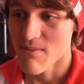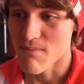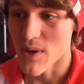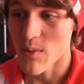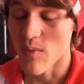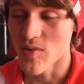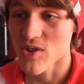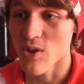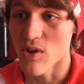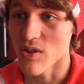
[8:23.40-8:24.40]
Mayweather's
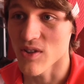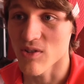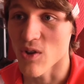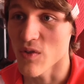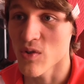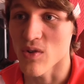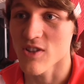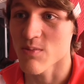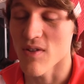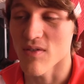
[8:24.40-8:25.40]
too long in the tooth, too
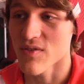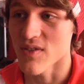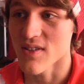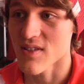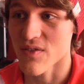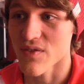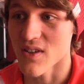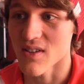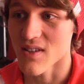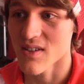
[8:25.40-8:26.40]
experienced for this, I
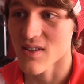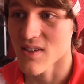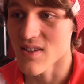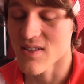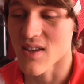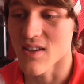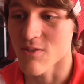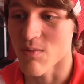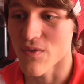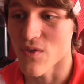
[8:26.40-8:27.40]
think. He's seen
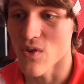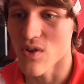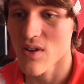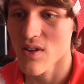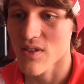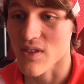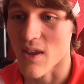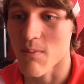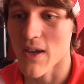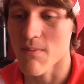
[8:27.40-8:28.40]
this before.
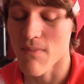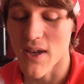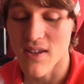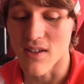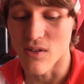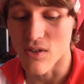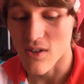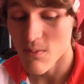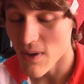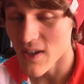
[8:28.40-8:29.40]
They may make it look
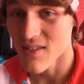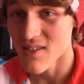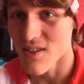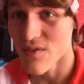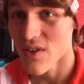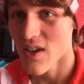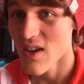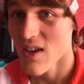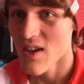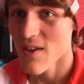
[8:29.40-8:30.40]
competitive,
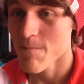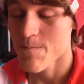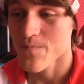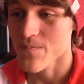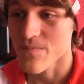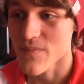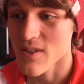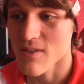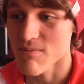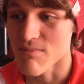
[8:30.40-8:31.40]

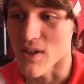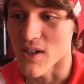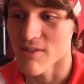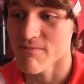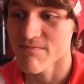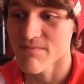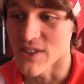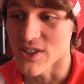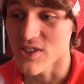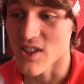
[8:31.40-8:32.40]
but
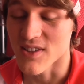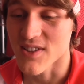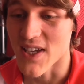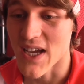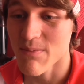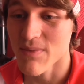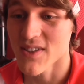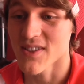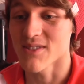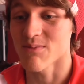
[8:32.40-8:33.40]
I just can't see it
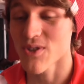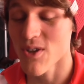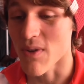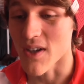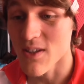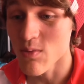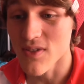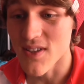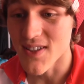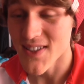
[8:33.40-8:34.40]
happening, and I'm sorry, but I guess we'll
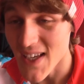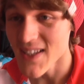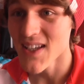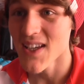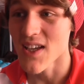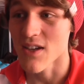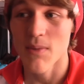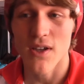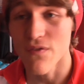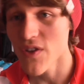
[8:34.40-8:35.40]
see Saturday, and I'll
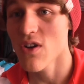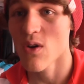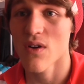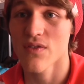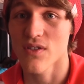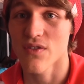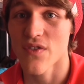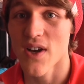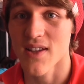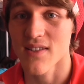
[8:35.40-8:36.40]
make a video after the
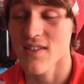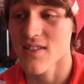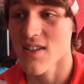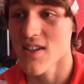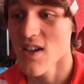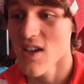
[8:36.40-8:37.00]
fight to see